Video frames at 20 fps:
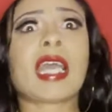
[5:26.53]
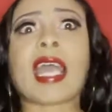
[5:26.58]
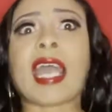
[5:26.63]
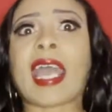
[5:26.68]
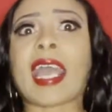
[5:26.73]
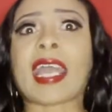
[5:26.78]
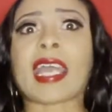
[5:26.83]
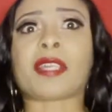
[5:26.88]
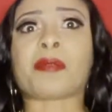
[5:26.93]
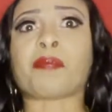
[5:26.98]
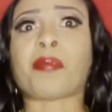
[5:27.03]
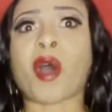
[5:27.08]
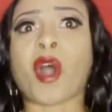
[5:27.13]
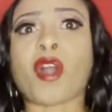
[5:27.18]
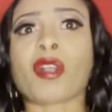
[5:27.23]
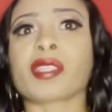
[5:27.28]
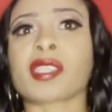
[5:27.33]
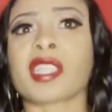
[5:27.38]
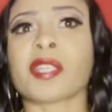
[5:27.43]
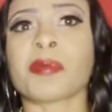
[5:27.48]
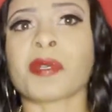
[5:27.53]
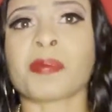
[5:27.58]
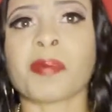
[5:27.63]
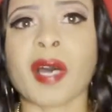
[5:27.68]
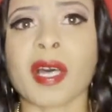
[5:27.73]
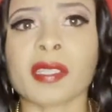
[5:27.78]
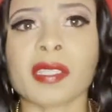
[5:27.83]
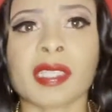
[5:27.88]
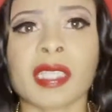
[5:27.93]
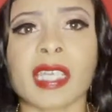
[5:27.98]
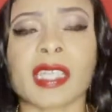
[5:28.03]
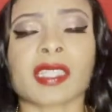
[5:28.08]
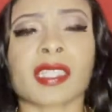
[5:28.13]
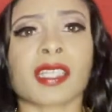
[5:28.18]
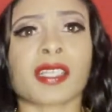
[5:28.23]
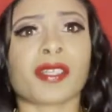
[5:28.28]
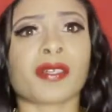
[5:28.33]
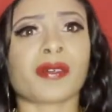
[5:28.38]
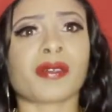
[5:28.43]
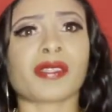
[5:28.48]
and borrowed some of Boss Tech's
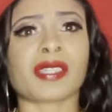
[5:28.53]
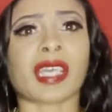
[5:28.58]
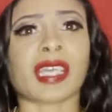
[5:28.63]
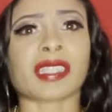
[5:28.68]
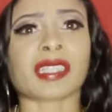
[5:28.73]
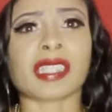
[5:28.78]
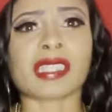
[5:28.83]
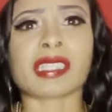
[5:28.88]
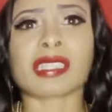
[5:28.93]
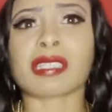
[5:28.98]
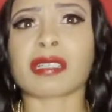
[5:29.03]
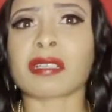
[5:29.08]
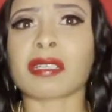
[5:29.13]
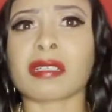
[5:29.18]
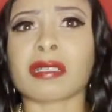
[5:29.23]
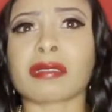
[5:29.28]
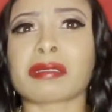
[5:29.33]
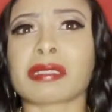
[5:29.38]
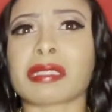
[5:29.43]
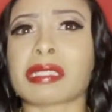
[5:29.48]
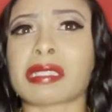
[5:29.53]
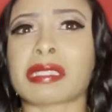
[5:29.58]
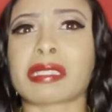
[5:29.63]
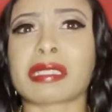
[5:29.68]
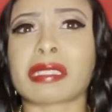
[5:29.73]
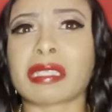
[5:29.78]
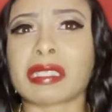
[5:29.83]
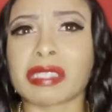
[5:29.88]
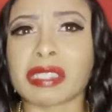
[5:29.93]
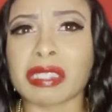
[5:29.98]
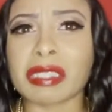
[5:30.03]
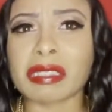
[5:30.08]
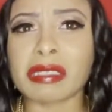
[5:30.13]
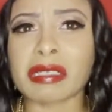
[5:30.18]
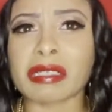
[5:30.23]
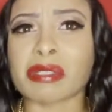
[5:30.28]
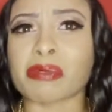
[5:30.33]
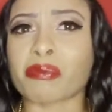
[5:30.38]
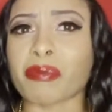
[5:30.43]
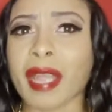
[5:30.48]
clothes. Like, this girl just, she
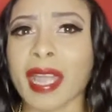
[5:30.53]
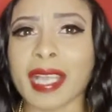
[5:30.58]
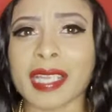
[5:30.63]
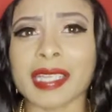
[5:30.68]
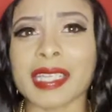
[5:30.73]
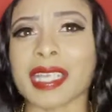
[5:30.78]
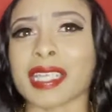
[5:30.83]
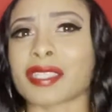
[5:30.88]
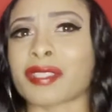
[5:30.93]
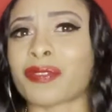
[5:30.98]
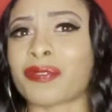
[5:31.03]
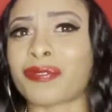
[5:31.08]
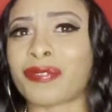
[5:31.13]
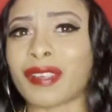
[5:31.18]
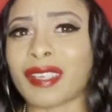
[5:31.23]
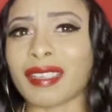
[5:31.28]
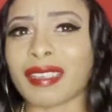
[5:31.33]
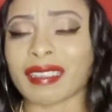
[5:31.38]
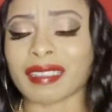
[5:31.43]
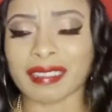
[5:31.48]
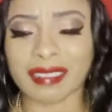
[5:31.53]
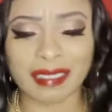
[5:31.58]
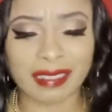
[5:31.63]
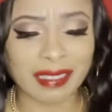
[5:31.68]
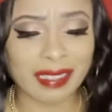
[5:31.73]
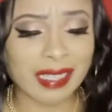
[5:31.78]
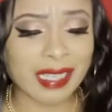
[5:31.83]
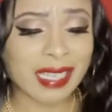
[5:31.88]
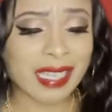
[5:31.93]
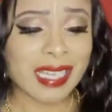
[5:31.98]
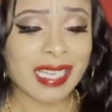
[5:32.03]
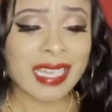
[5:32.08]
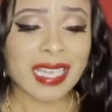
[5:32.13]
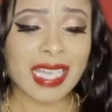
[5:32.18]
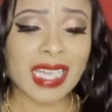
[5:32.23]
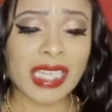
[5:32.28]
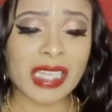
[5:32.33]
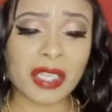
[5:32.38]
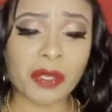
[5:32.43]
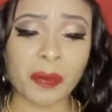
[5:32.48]
looks raggedy as fuck.
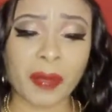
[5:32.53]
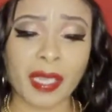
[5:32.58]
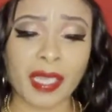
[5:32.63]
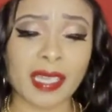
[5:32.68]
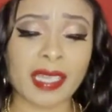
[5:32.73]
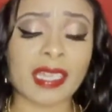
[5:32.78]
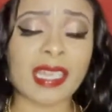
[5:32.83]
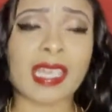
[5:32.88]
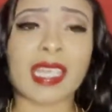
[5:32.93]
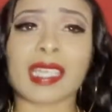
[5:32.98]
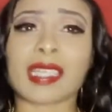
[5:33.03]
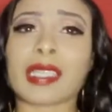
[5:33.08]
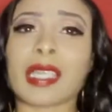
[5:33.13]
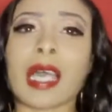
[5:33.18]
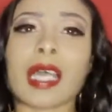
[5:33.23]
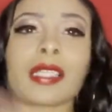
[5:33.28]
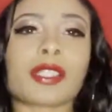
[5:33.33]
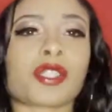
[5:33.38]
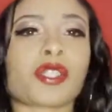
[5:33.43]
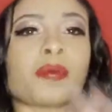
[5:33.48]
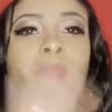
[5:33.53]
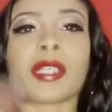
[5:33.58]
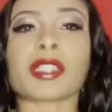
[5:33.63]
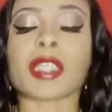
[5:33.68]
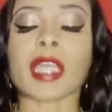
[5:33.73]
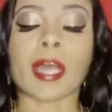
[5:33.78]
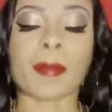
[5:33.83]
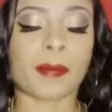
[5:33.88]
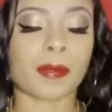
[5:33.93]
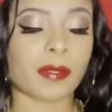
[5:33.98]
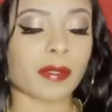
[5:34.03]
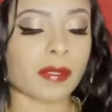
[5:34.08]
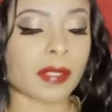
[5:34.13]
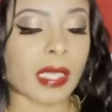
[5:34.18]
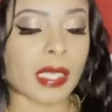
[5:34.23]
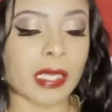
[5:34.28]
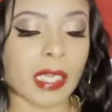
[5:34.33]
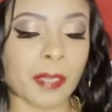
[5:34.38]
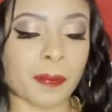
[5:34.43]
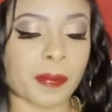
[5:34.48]
Anyway, not too much happened on
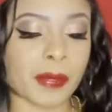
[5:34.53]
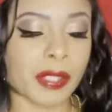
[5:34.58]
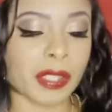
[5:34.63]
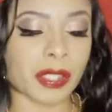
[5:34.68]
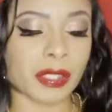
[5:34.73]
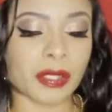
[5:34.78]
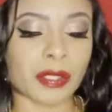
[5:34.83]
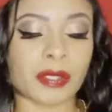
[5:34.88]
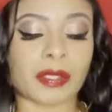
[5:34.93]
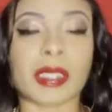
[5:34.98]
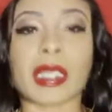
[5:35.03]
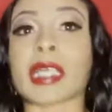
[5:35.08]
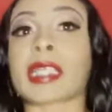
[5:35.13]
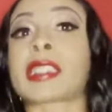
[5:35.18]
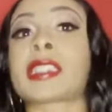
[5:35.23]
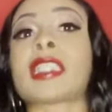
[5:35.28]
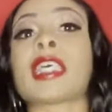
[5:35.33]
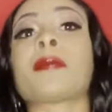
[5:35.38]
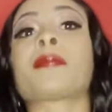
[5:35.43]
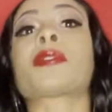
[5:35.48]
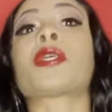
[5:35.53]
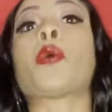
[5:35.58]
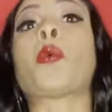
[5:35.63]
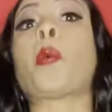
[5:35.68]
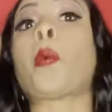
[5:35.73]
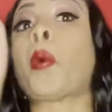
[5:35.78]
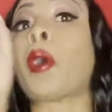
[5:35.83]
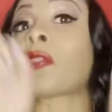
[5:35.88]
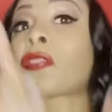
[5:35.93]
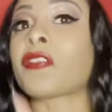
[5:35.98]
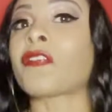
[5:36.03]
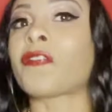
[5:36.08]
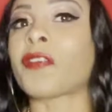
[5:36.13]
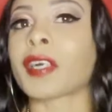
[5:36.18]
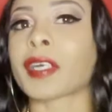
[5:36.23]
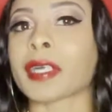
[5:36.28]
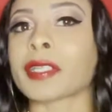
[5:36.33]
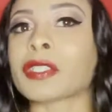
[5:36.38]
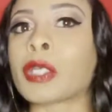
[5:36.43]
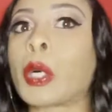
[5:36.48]
that episode except what the
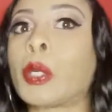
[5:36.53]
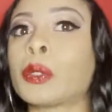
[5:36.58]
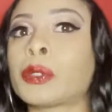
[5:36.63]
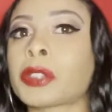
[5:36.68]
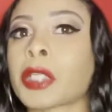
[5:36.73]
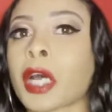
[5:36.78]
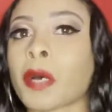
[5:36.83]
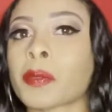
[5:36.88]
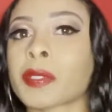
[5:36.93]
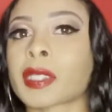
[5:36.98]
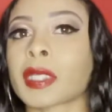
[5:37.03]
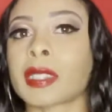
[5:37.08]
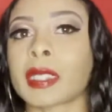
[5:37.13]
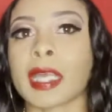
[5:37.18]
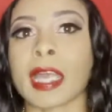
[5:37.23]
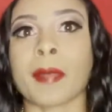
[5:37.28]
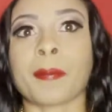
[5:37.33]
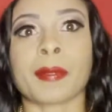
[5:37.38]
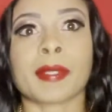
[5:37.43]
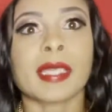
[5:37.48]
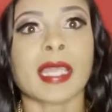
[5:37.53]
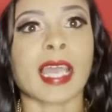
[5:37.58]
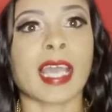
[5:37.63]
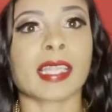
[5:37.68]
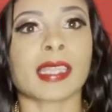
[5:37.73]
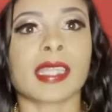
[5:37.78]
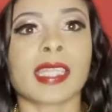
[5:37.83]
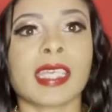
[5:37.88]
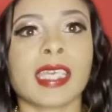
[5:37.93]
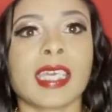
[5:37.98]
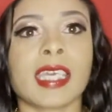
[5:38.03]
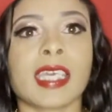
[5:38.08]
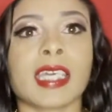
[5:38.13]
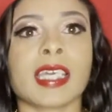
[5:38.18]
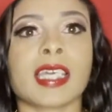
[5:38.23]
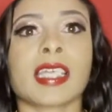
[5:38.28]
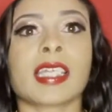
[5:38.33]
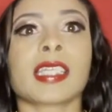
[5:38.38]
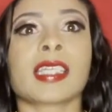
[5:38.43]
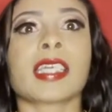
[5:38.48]
fuck I told y'all was gonna happen. At the
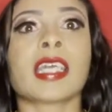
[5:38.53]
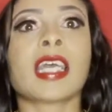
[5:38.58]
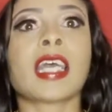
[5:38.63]
end,